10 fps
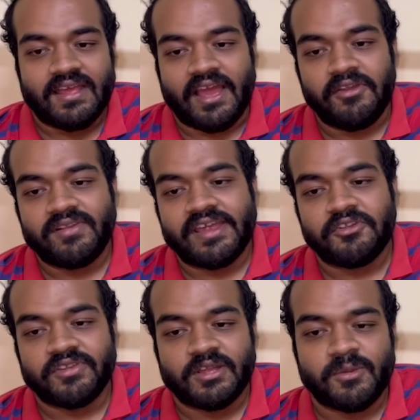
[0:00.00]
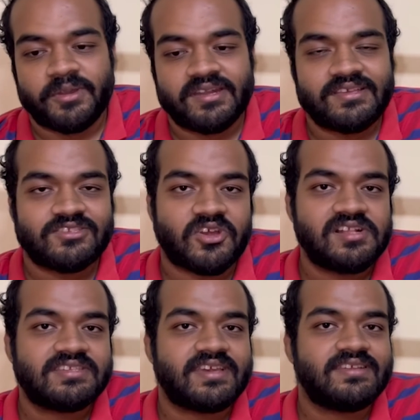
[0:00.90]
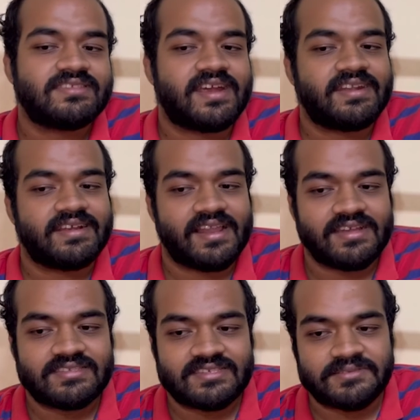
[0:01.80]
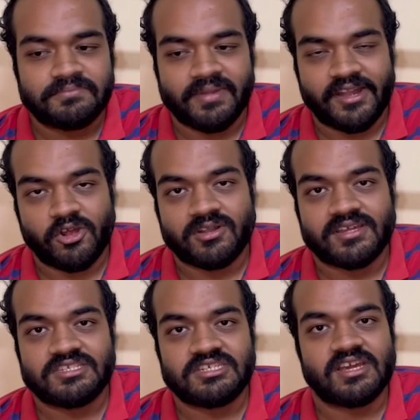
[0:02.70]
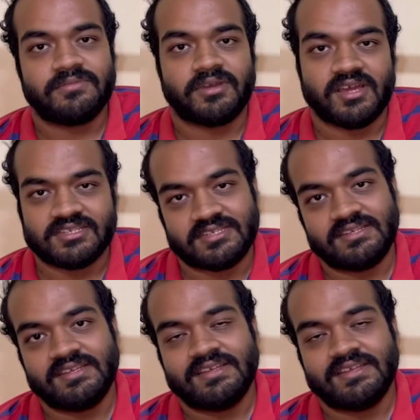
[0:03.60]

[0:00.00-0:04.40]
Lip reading: I would like to recommend Soil Science at a Glance by Dr. G.R. Mahajan.